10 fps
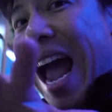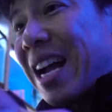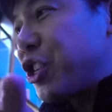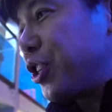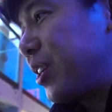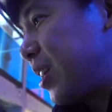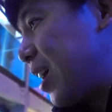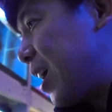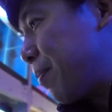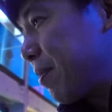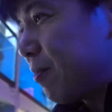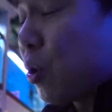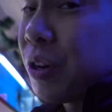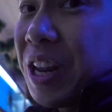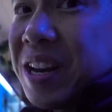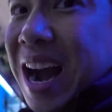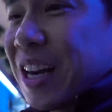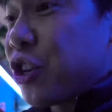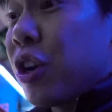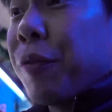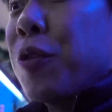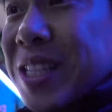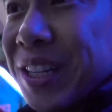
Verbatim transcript: action, or the interaction, or the fruit